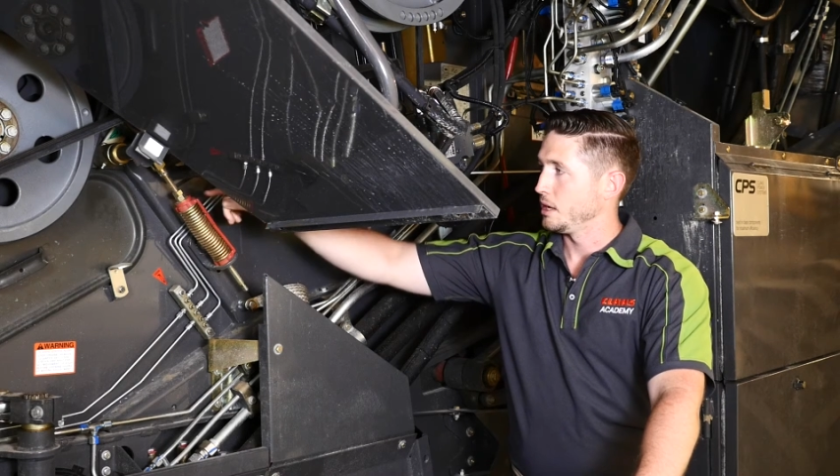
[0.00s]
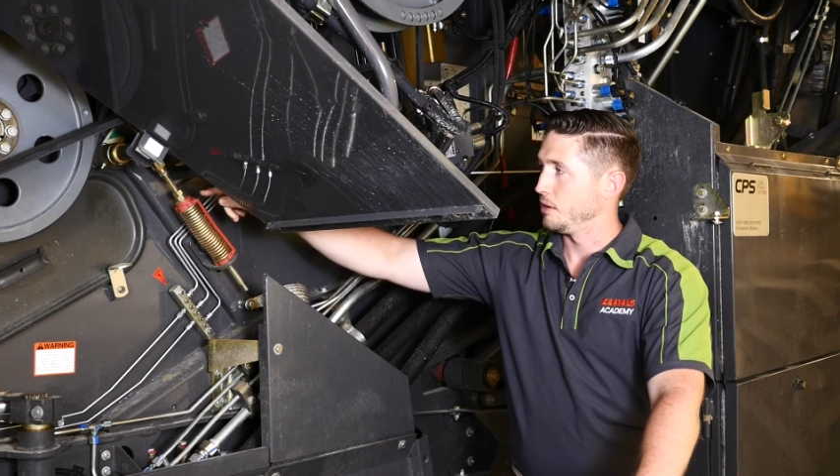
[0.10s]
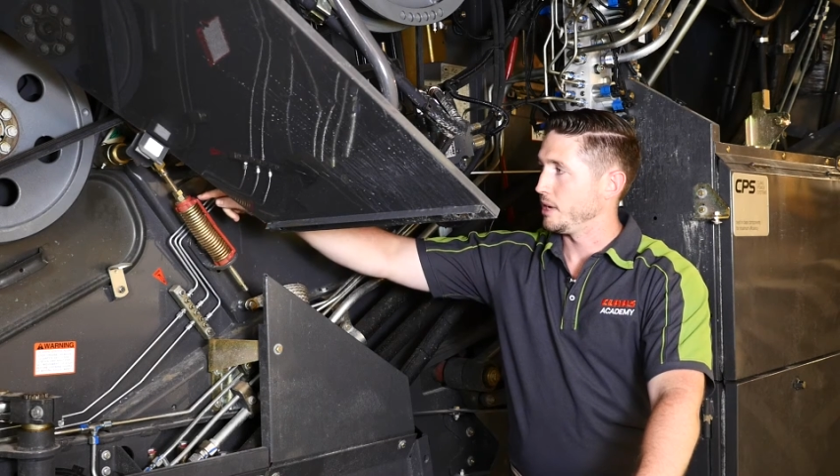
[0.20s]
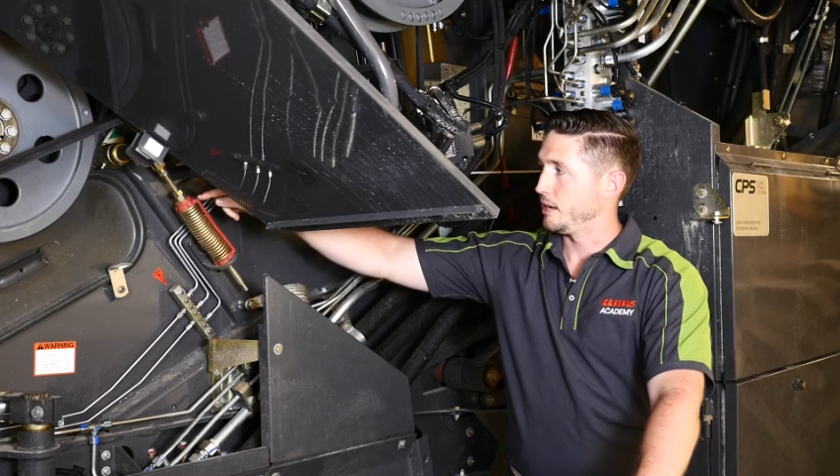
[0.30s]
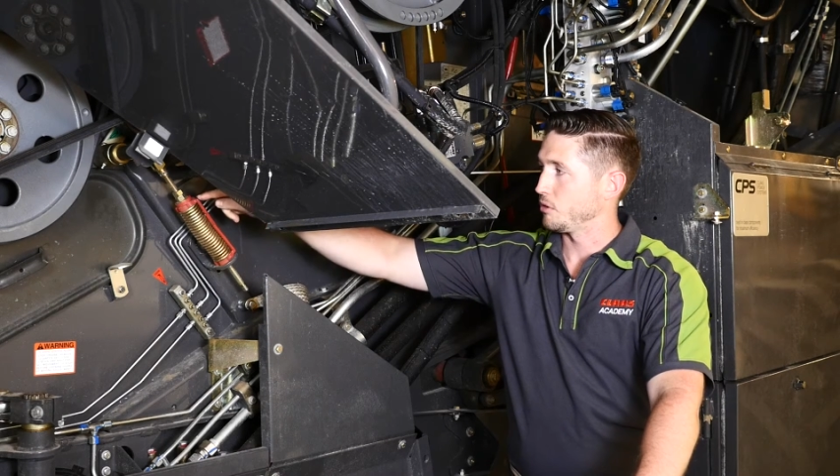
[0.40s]

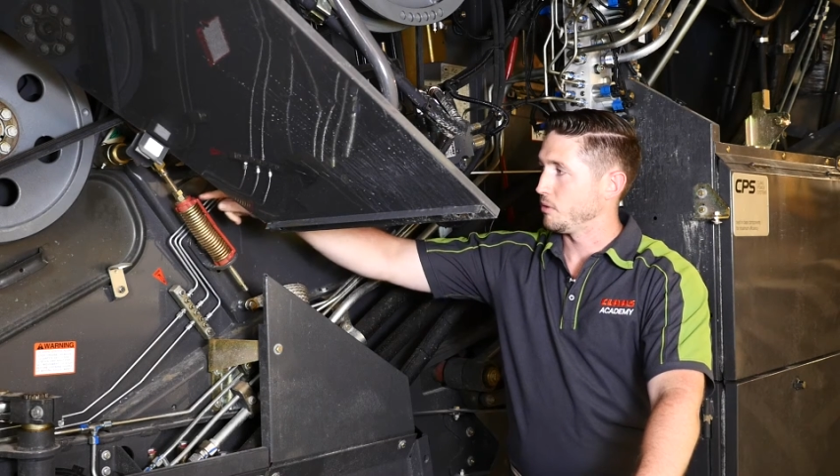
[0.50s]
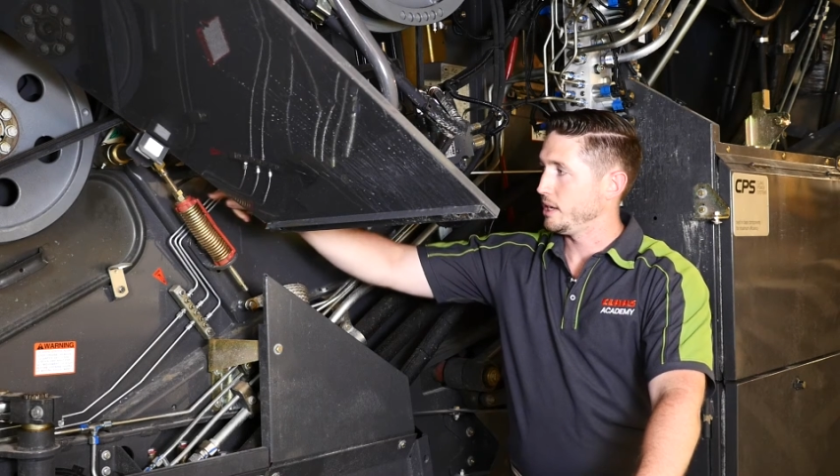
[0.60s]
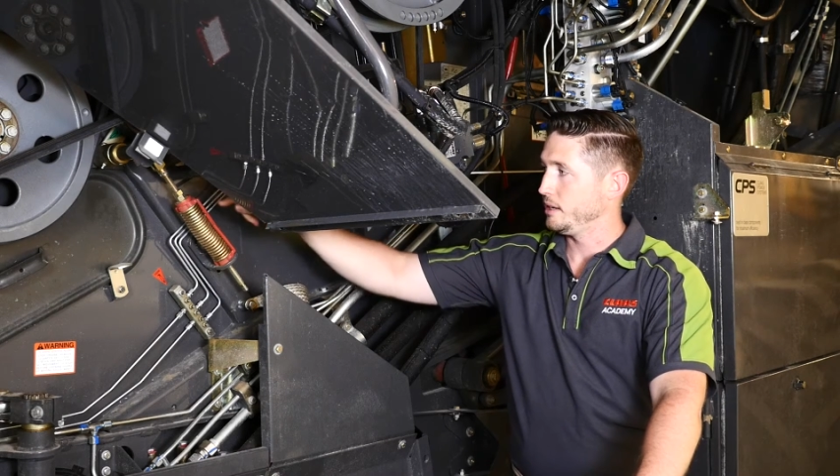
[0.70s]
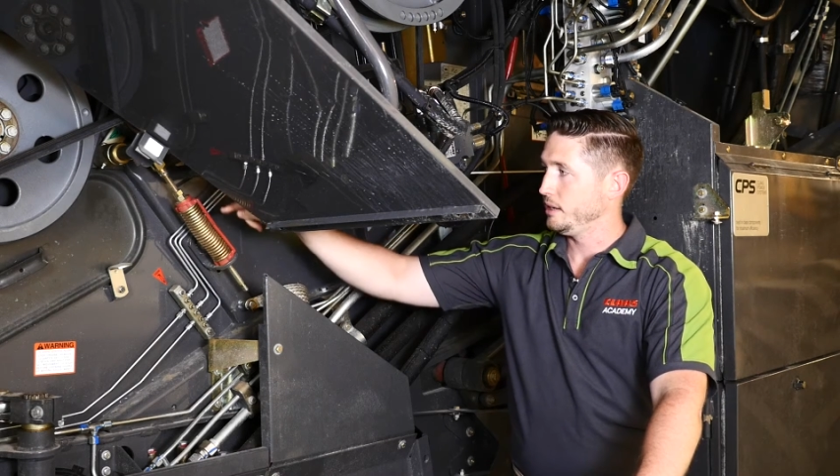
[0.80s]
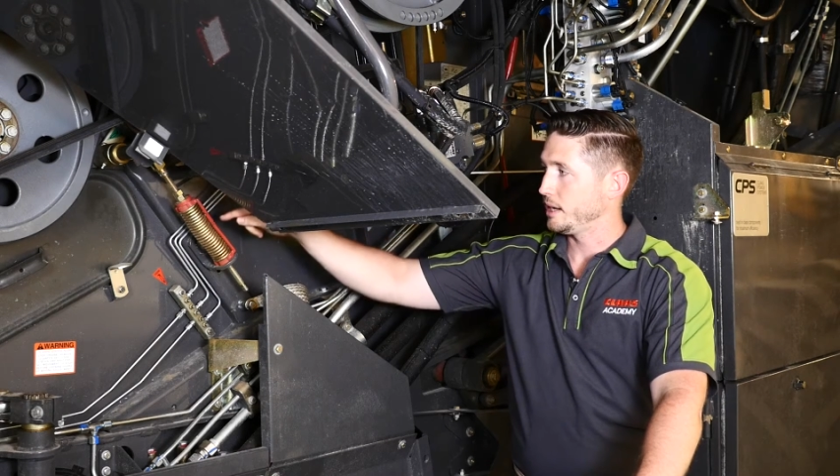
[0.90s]
and we have our
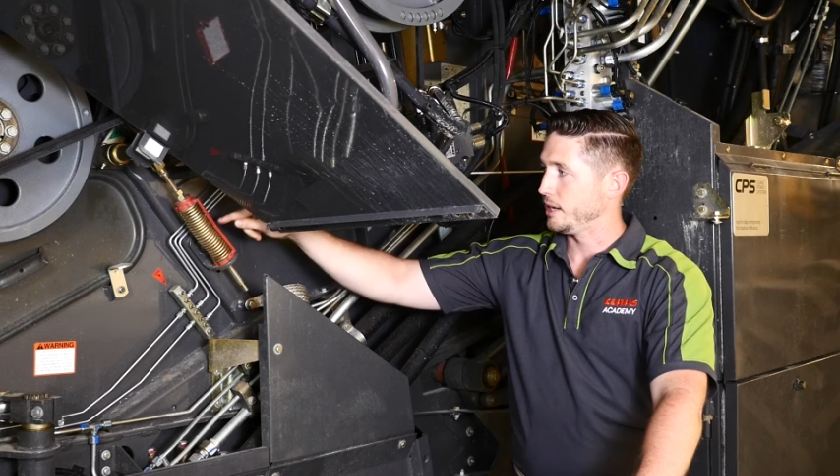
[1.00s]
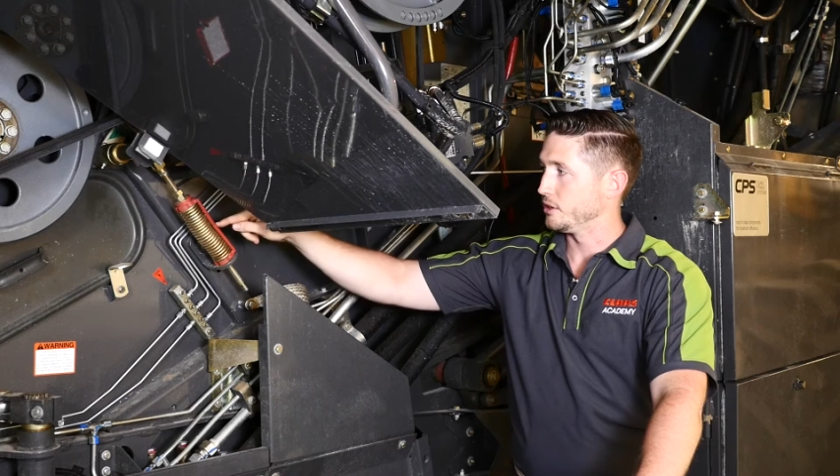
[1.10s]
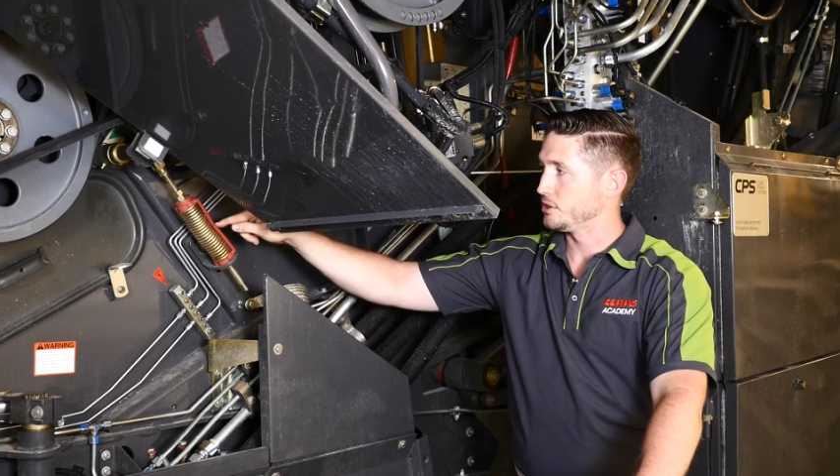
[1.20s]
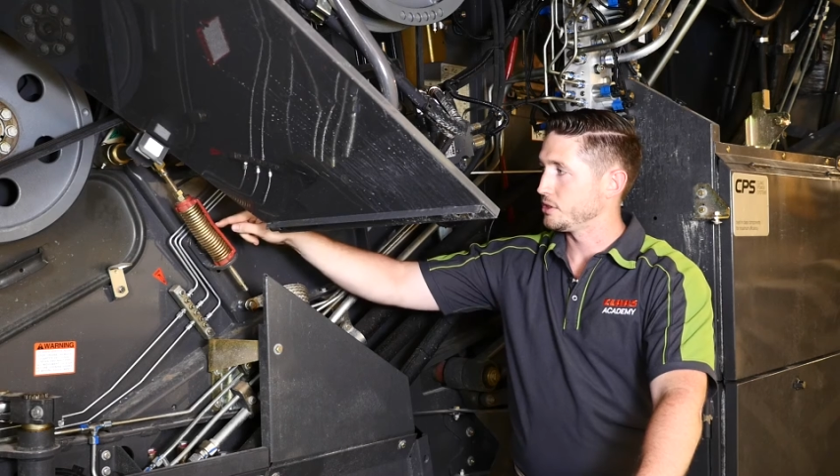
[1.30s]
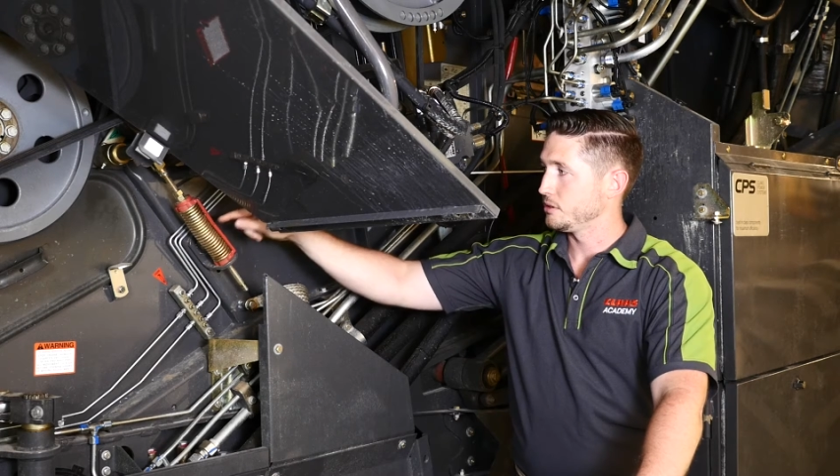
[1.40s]
red
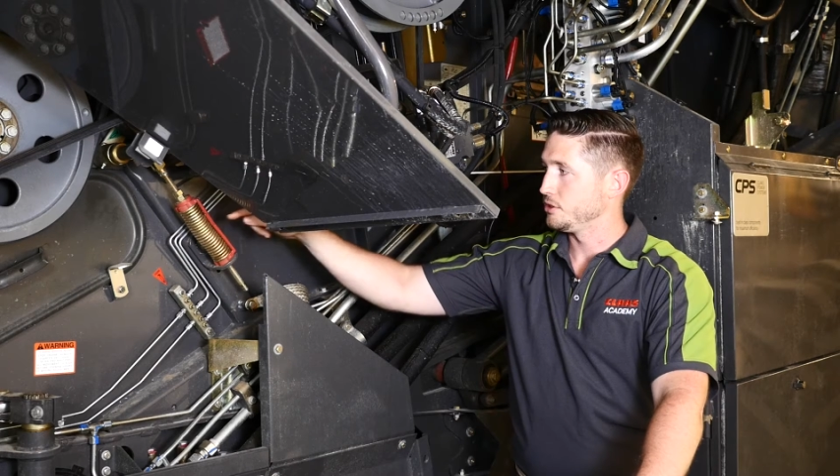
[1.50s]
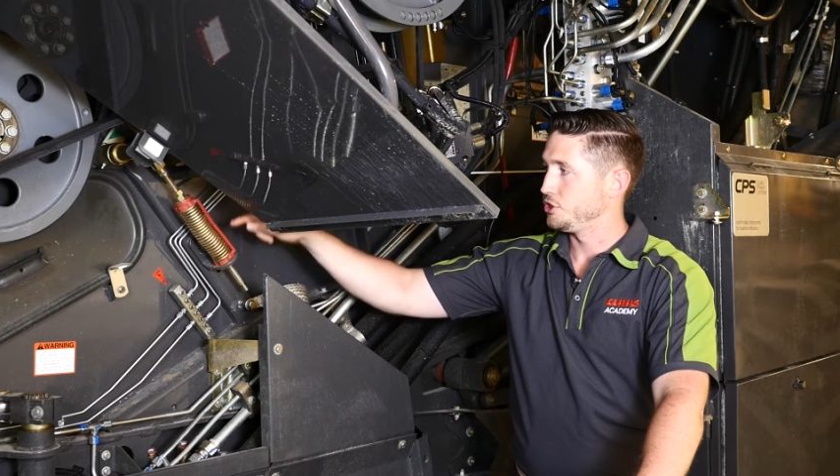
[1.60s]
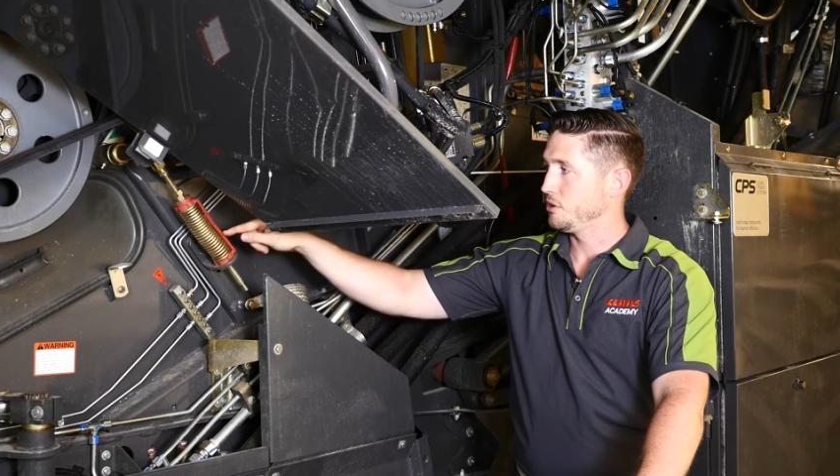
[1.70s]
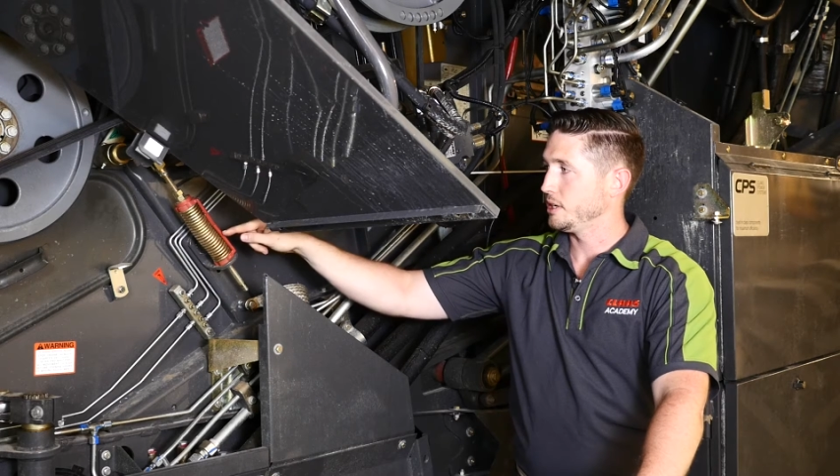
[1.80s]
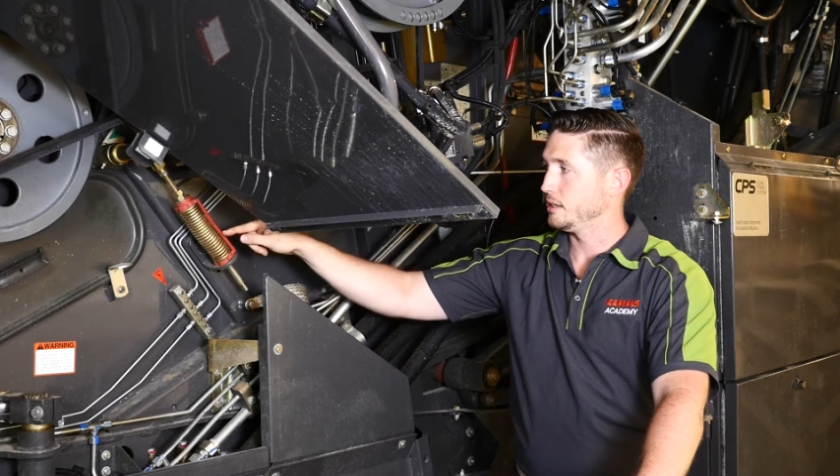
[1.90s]
indicators
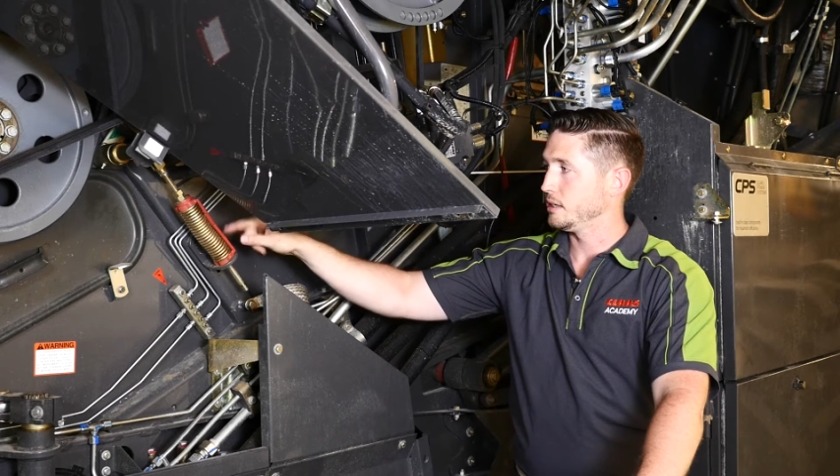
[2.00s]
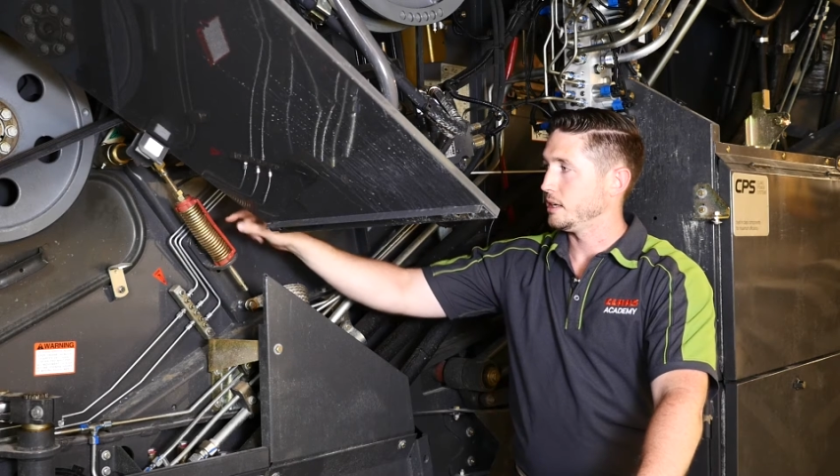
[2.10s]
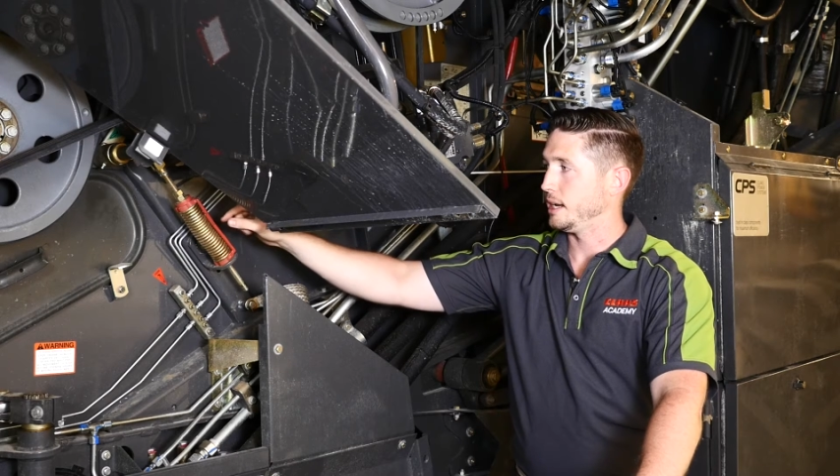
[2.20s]
joining